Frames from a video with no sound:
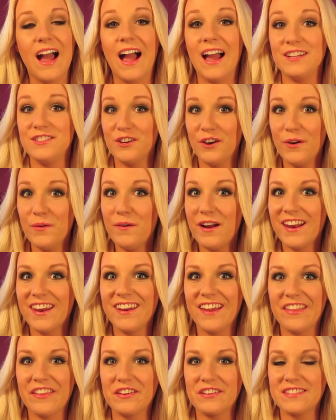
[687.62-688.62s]
I don't want
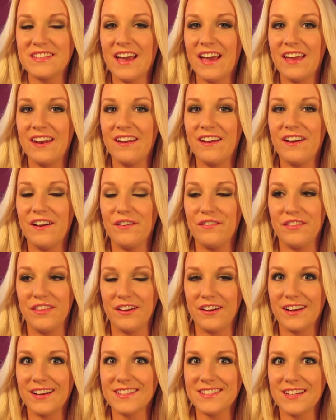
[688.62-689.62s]
another set of
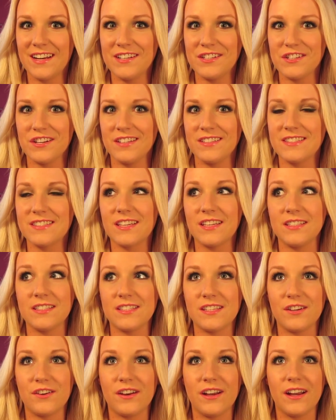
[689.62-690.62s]
their extensions
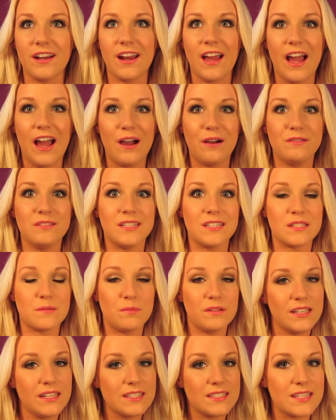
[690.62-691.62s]
considering how
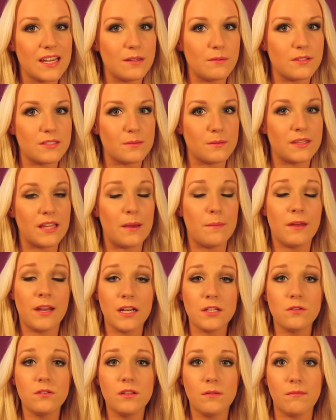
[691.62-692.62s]
displeased I was with them, and I
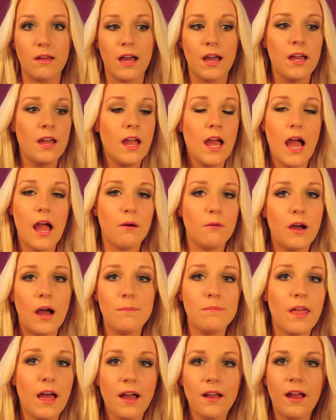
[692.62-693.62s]
told them that.
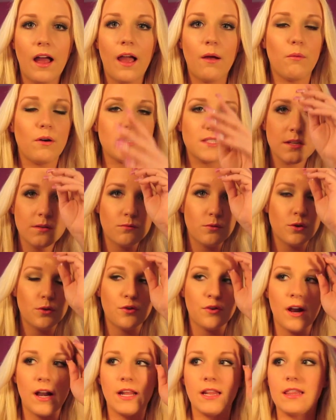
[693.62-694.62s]
I wasn't rude
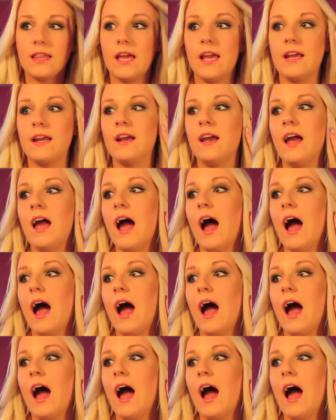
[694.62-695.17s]
or anything.